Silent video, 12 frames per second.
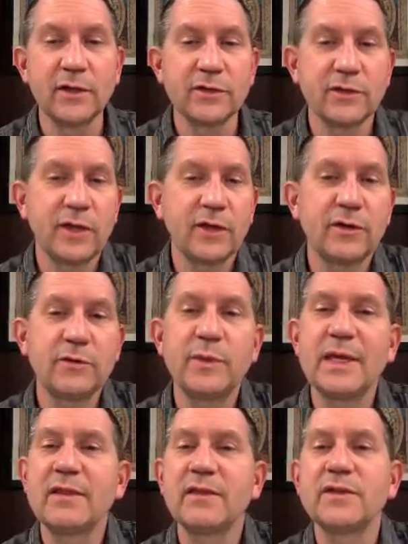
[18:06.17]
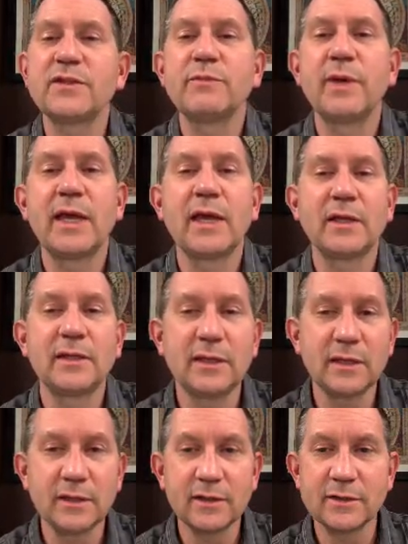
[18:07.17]
So that could be this man
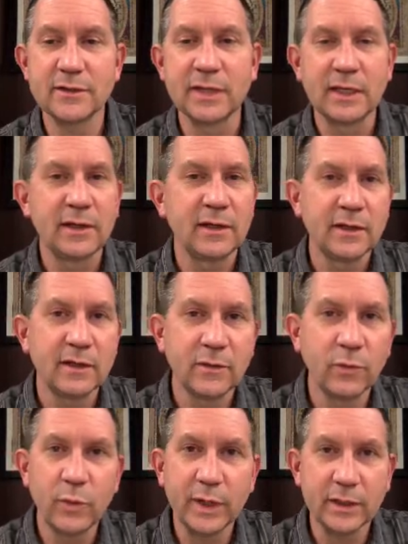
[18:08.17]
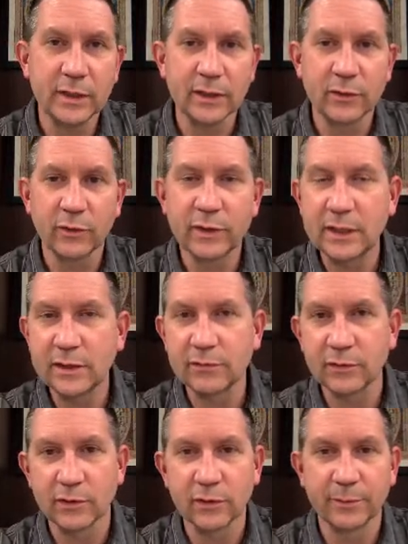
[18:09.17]
is wicked or
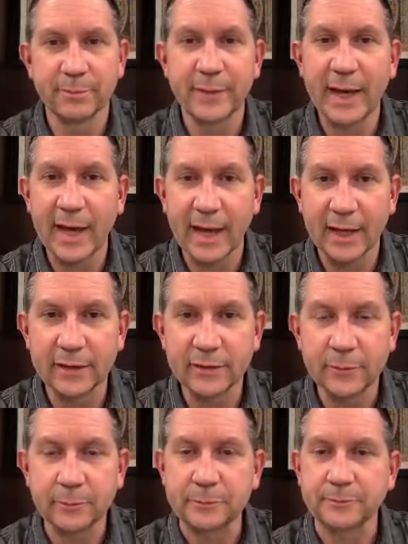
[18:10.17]
evil or bad.